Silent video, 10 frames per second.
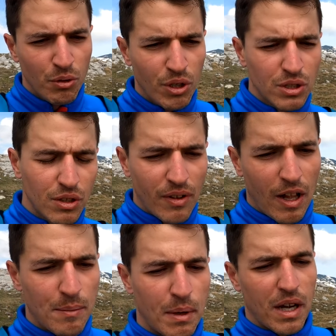We also
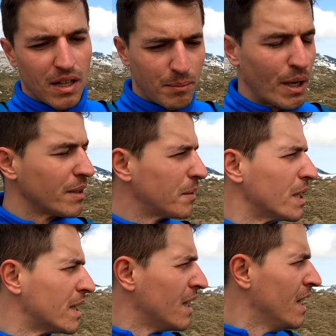have alpine,
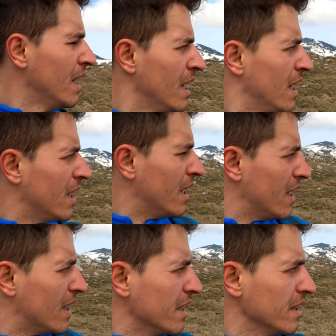but
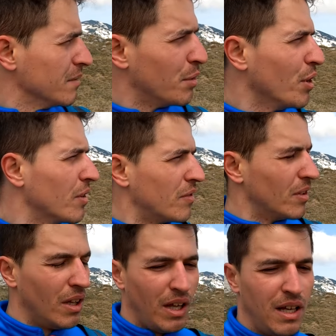
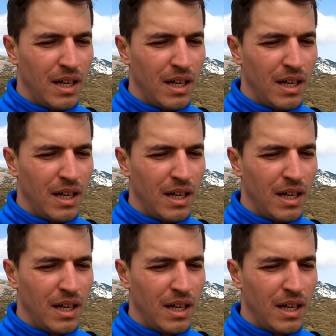beautiful,